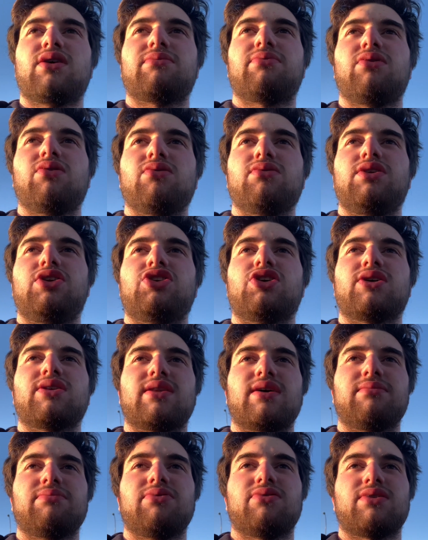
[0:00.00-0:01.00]
Holy shit,
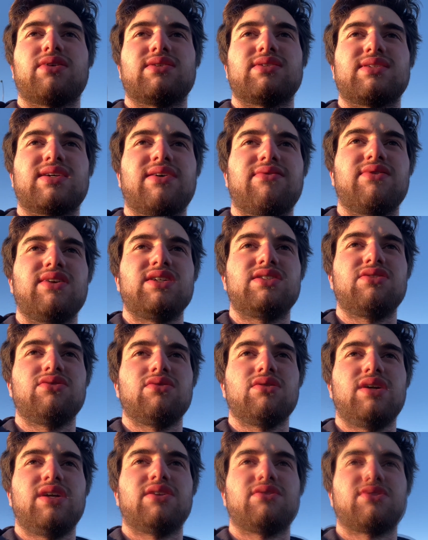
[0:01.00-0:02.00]
that put in 72
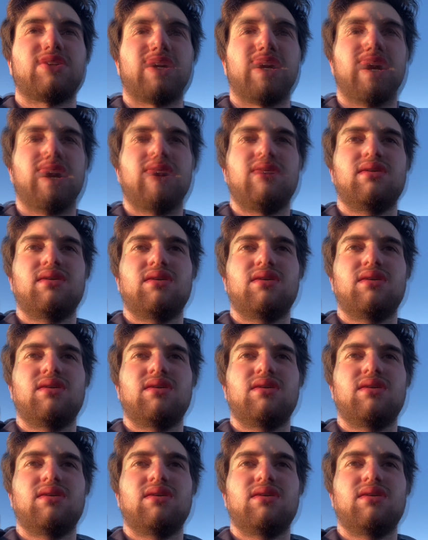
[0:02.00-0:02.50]
liters of gas.